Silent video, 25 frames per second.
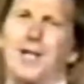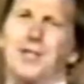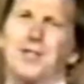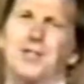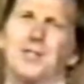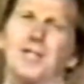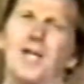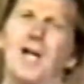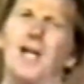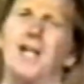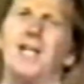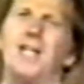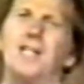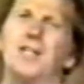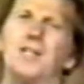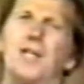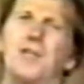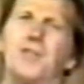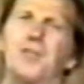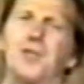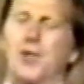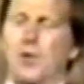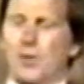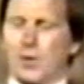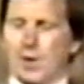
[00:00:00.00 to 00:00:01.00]
had studied the
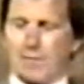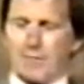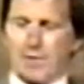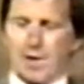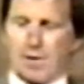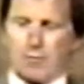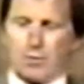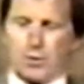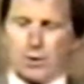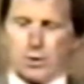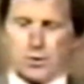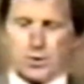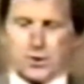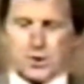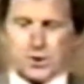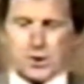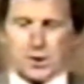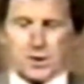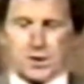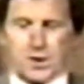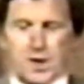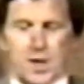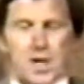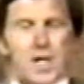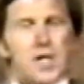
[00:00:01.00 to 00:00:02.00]
theory of
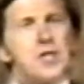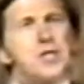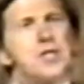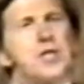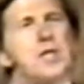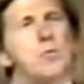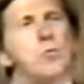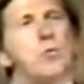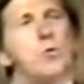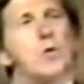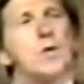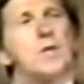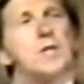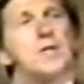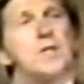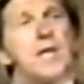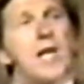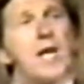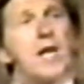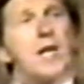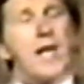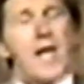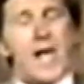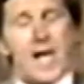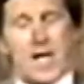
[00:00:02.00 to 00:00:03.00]
evolution, she would
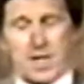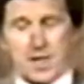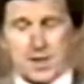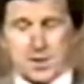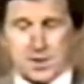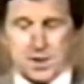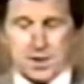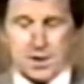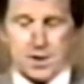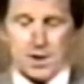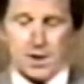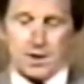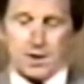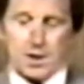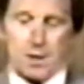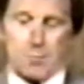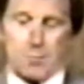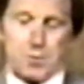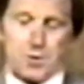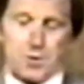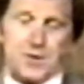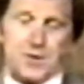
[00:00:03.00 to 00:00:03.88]
tell Alice, number